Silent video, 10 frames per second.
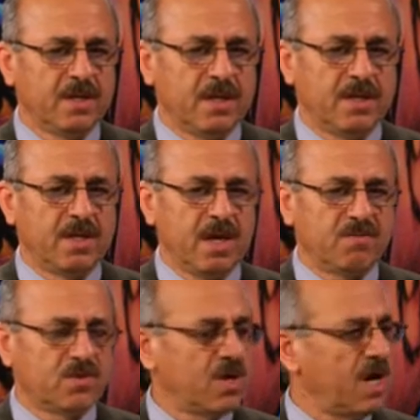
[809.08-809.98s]
They
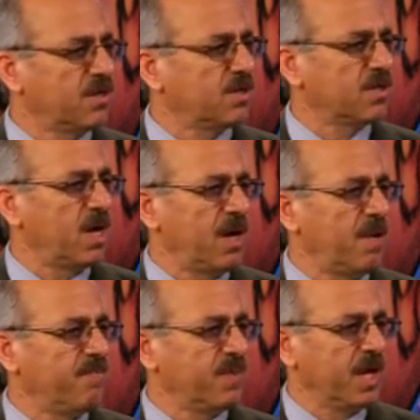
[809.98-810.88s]
were not
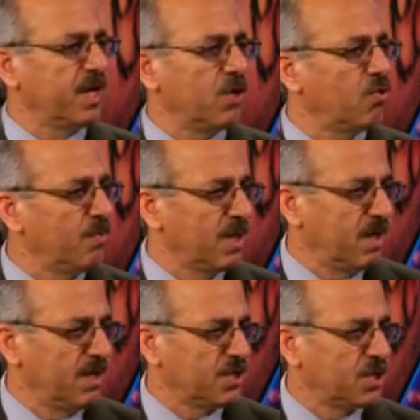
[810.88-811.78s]

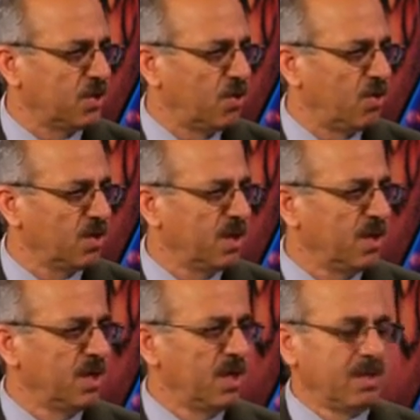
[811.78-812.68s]
economically strong.
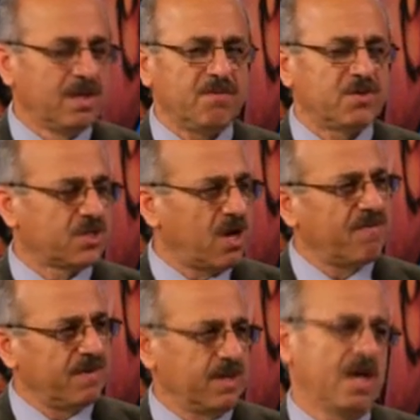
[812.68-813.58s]
They were
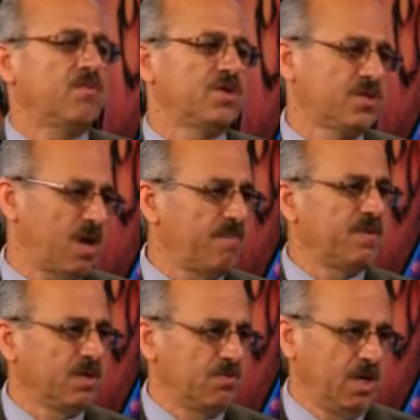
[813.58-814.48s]
suffering. I was
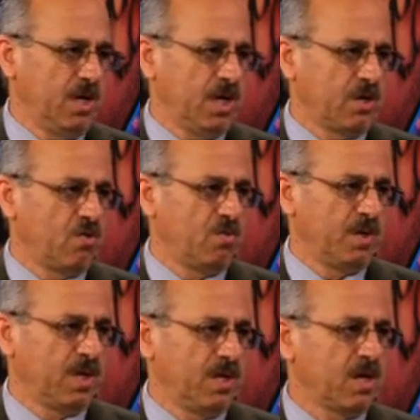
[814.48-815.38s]
suffering really
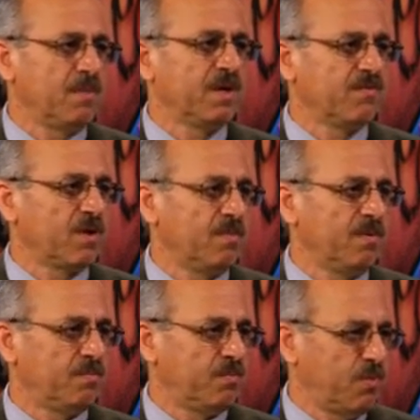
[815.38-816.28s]
economically. Coming from
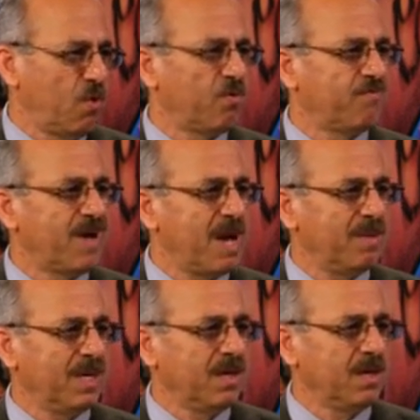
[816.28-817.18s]
a poor
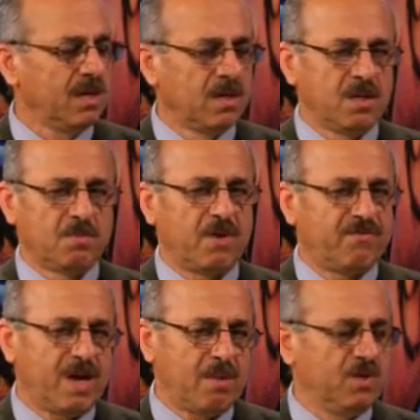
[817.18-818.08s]
family, my
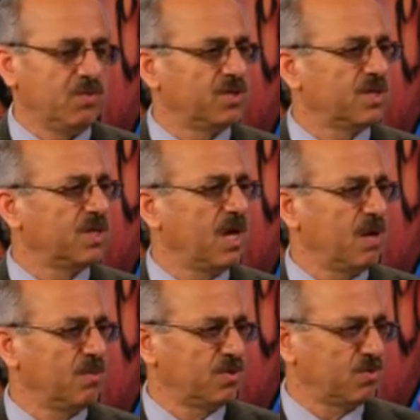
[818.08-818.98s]
family was not
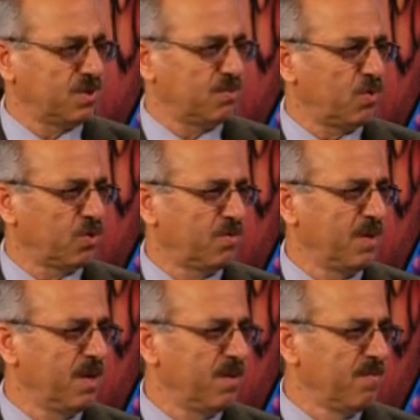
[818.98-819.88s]
able to support
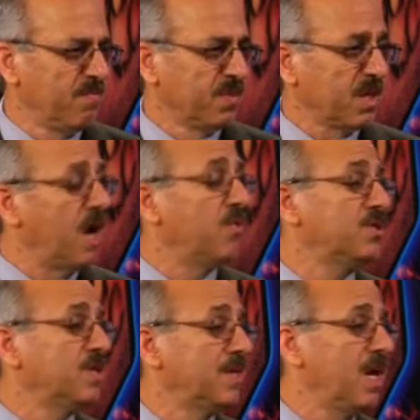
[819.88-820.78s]
me. I
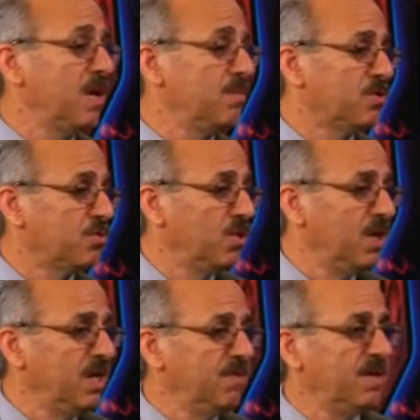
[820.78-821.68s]
was not able to
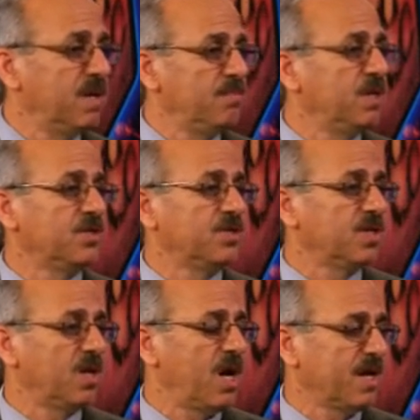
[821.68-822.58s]
live in a big
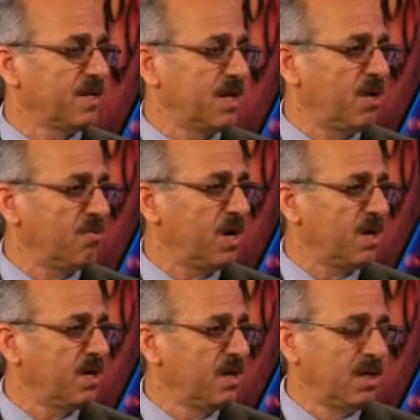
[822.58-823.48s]
city like
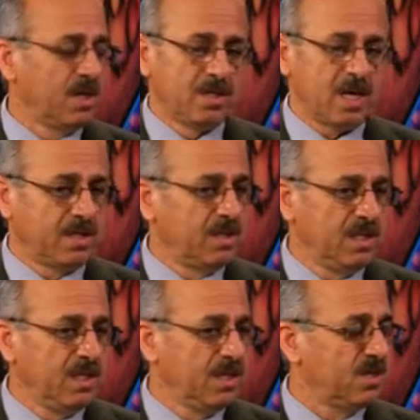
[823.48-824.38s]
Tehran that
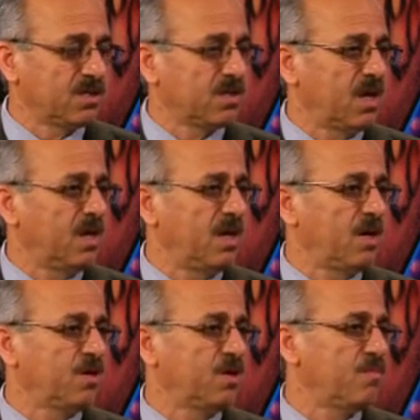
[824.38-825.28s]
needs a
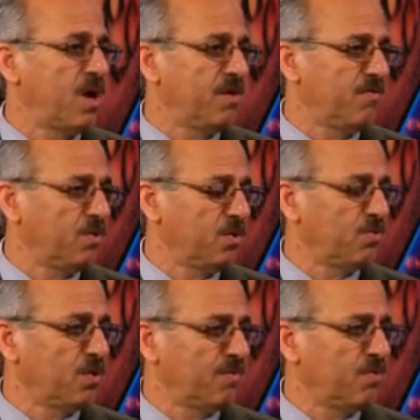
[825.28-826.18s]
lot of money for you
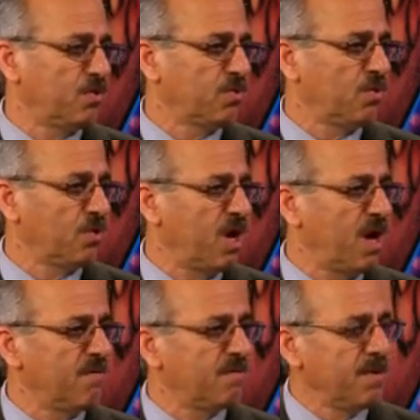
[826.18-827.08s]
to afford your
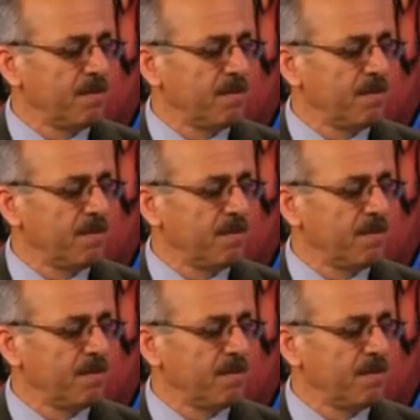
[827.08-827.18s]
life.